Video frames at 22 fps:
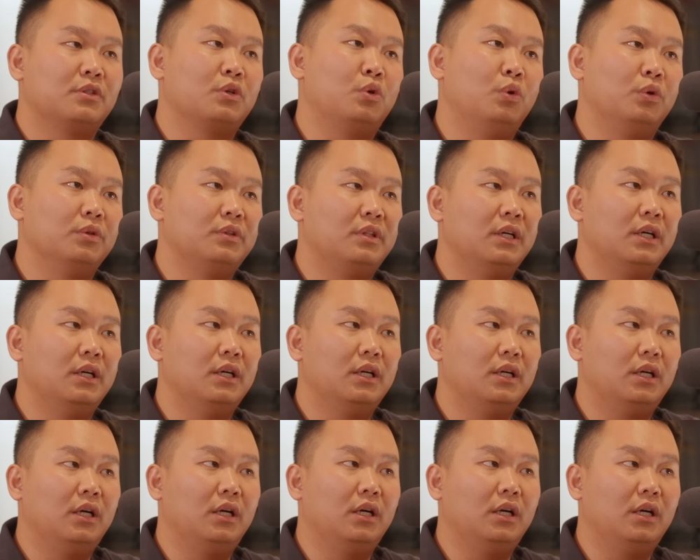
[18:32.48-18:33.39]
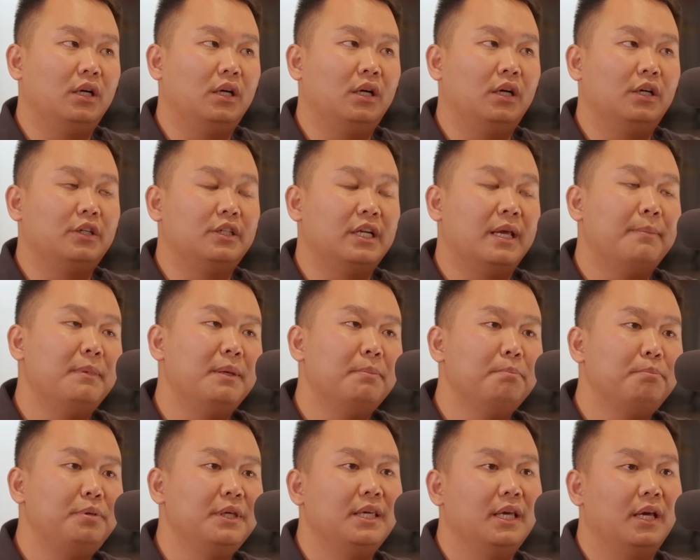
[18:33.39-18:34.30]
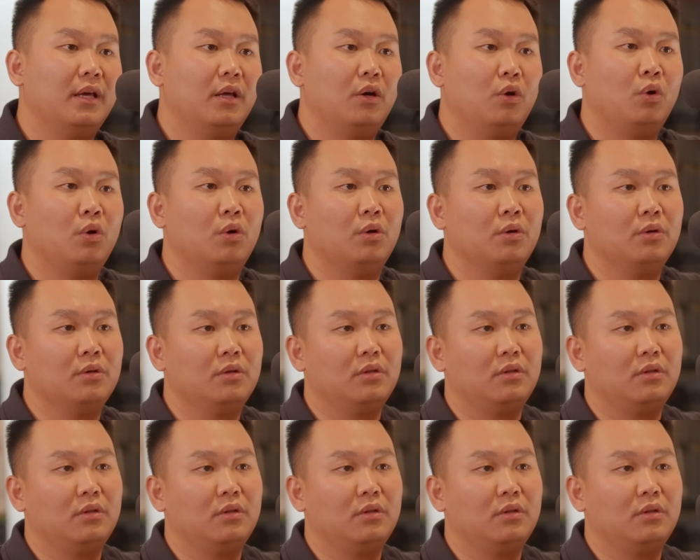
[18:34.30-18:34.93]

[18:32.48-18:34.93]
It's called the renminbi or.